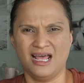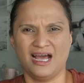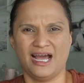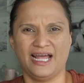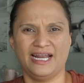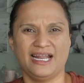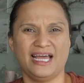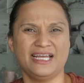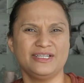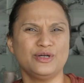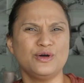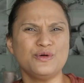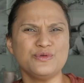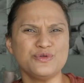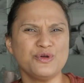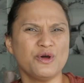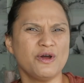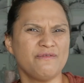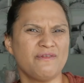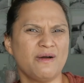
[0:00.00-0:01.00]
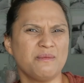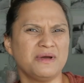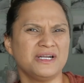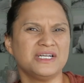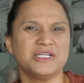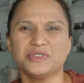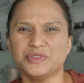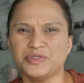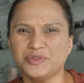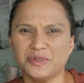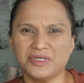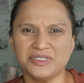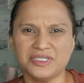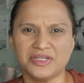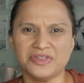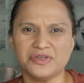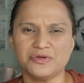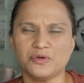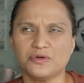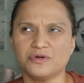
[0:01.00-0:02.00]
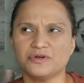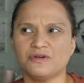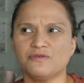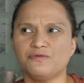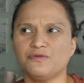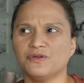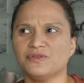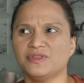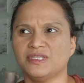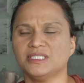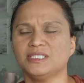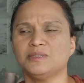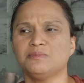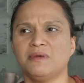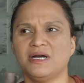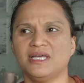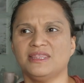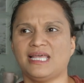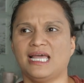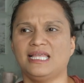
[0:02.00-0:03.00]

And I don't know if I'm gonna do another order for this month.